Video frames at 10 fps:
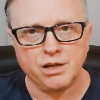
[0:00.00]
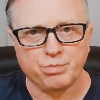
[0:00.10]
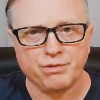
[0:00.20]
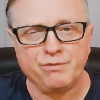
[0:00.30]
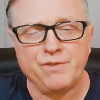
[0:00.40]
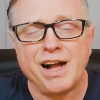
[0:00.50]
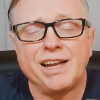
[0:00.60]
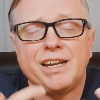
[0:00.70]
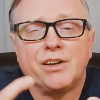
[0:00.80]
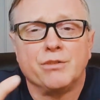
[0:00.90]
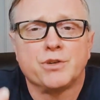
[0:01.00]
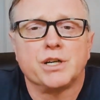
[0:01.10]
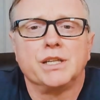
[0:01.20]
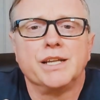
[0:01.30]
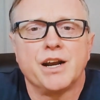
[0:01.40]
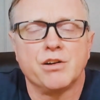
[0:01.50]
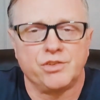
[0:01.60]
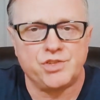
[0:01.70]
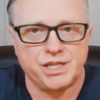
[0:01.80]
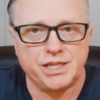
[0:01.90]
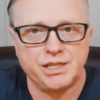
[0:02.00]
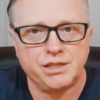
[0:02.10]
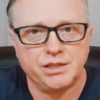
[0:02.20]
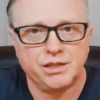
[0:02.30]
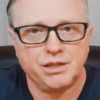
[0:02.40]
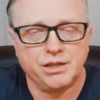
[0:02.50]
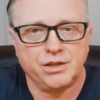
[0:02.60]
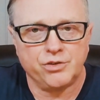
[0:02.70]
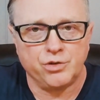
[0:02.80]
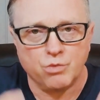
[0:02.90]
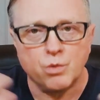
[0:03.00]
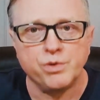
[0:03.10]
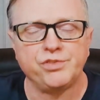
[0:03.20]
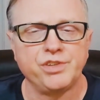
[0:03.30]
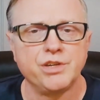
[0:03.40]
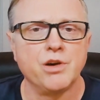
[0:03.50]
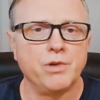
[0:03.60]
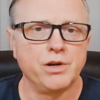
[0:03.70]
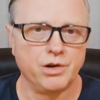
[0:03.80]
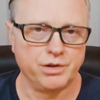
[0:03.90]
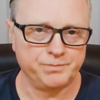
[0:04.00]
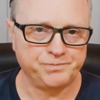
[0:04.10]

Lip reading: providing of clarity to what we see going on.